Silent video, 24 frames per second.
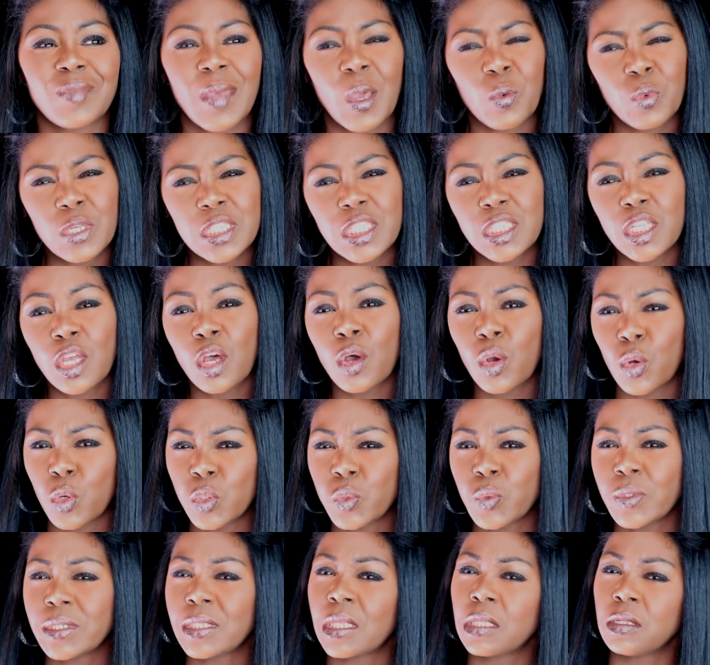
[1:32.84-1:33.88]
I wish the
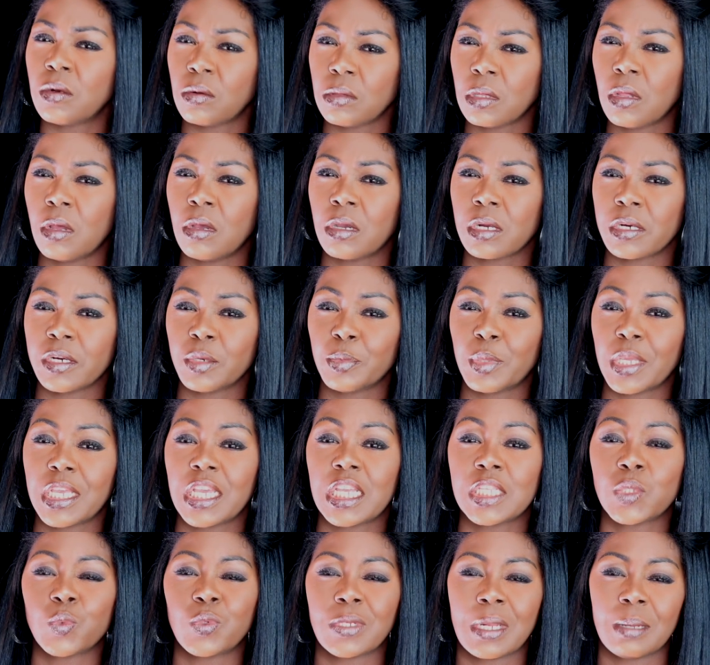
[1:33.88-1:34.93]
hose was a little longer
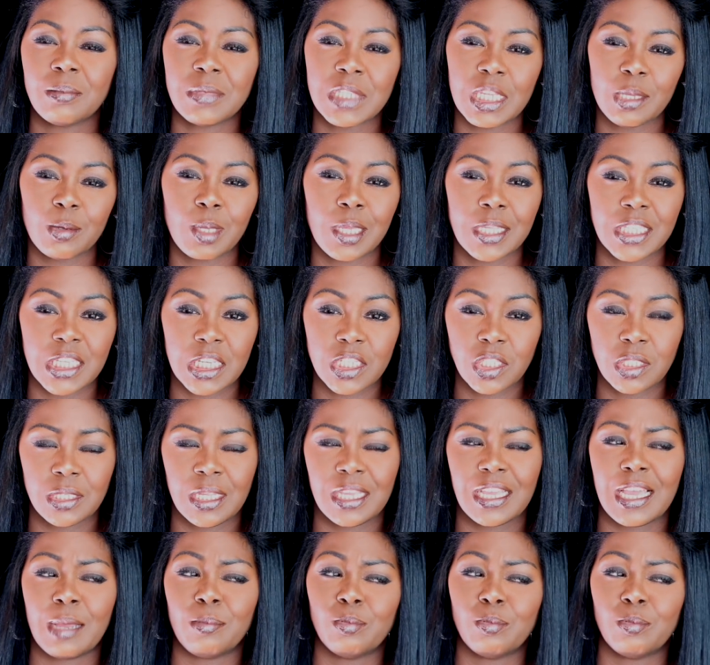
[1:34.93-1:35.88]
because when I'm deep conditioning,